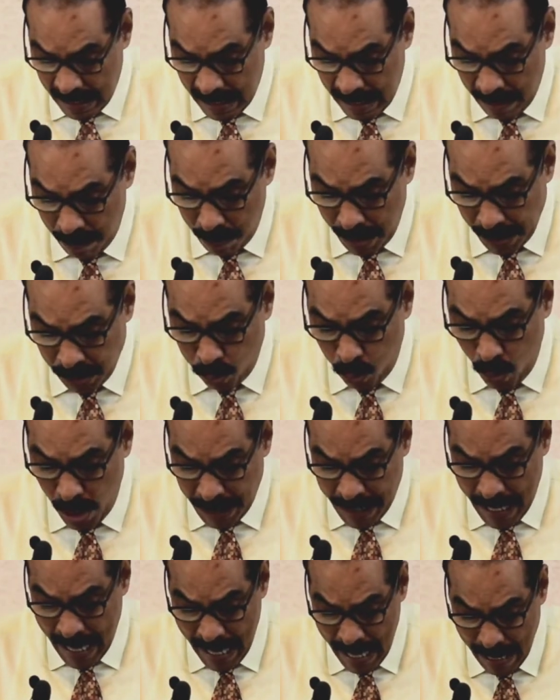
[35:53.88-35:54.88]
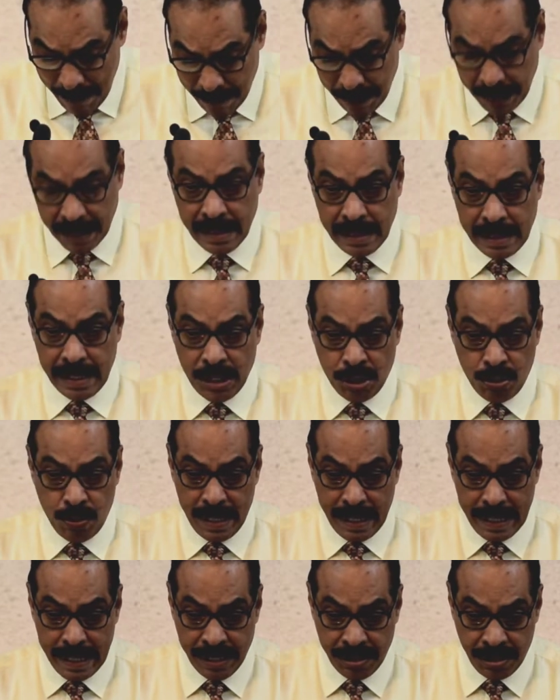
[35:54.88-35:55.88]
But what happened is
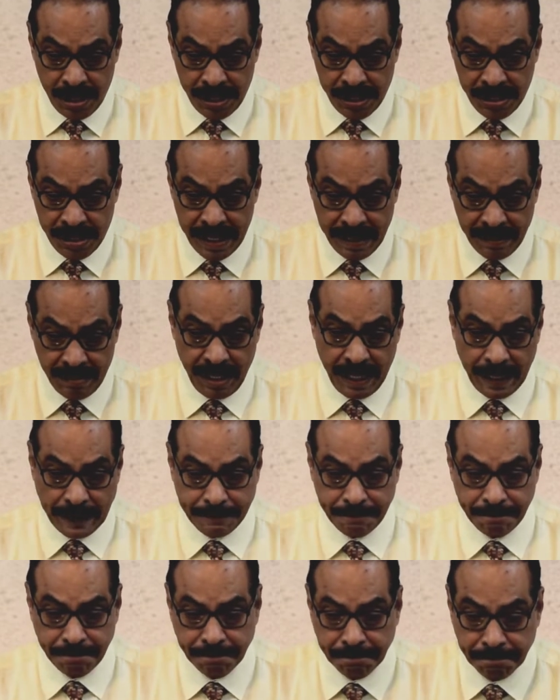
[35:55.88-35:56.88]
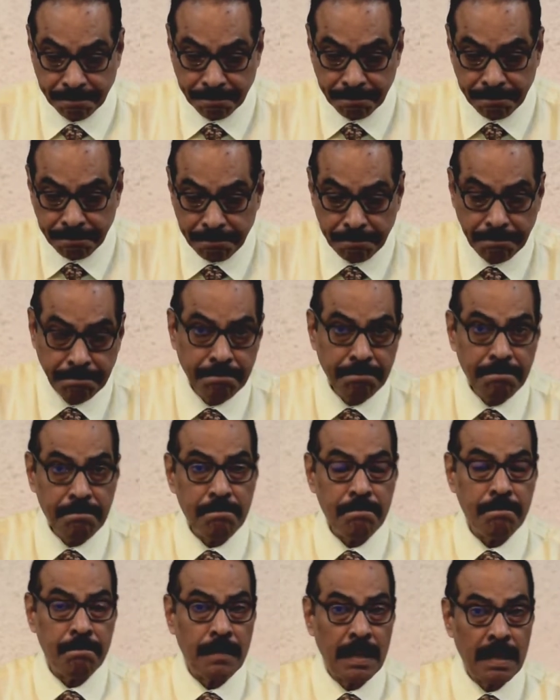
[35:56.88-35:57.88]
very interesting thing.
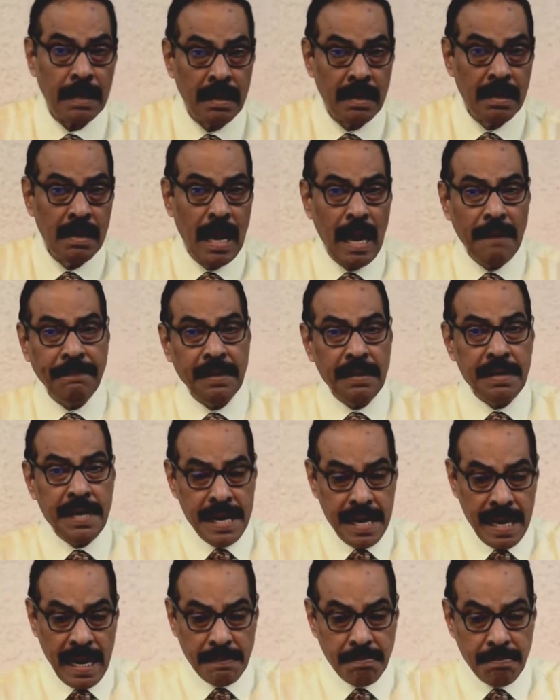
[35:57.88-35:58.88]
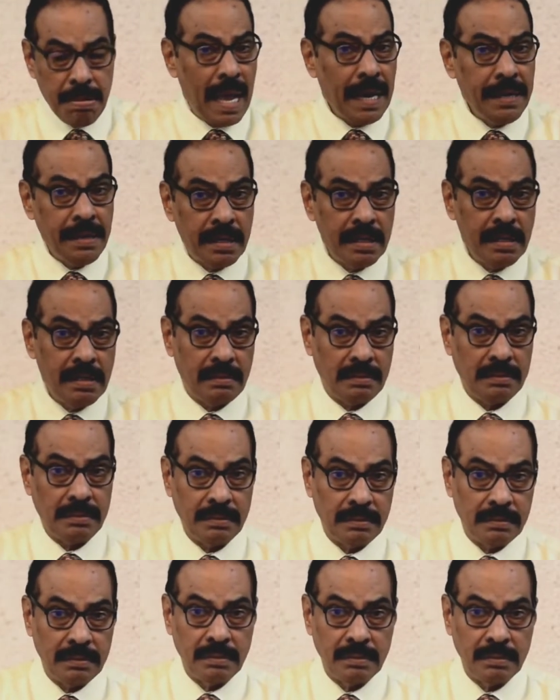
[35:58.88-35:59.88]
After he had planted,
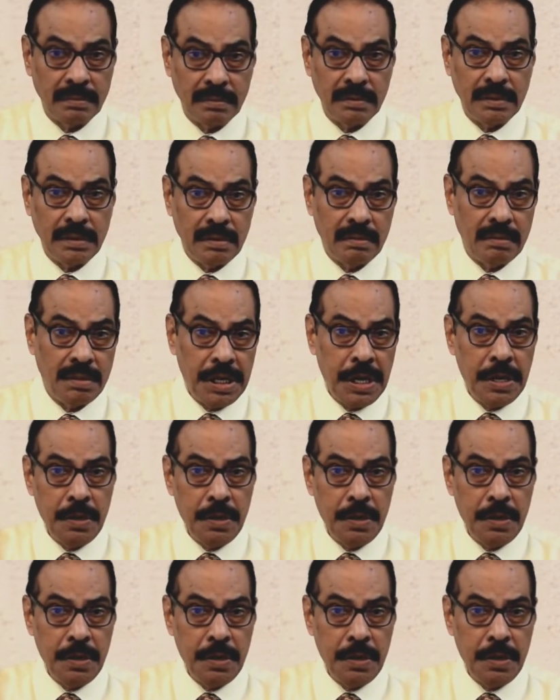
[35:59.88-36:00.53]
you